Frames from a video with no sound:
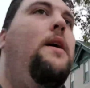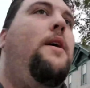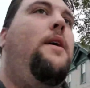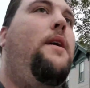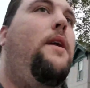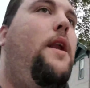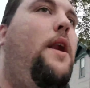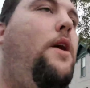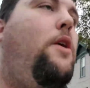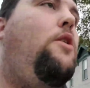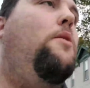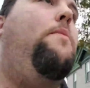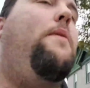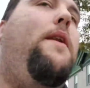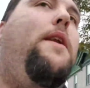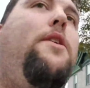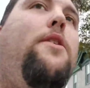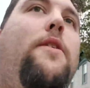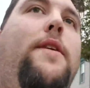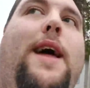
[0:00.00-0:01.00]
you know, you put
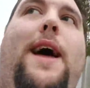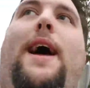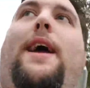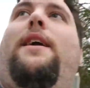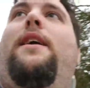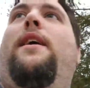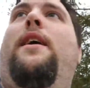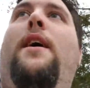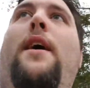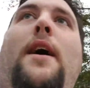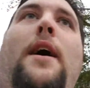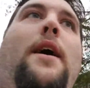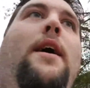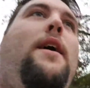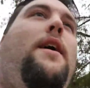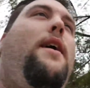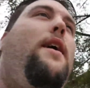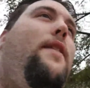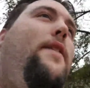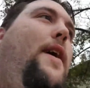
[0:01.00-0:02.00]
in your deck,
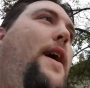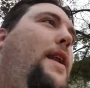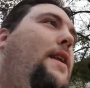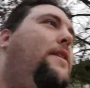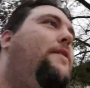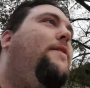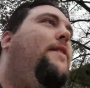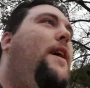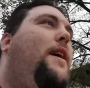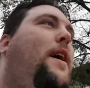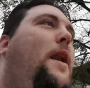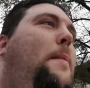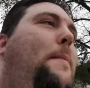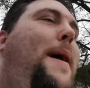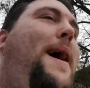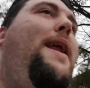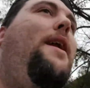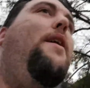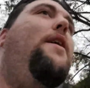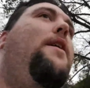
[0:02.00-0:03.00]
in the end it's not going to
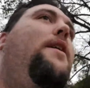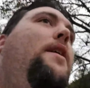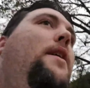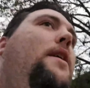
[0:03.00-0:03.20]
matter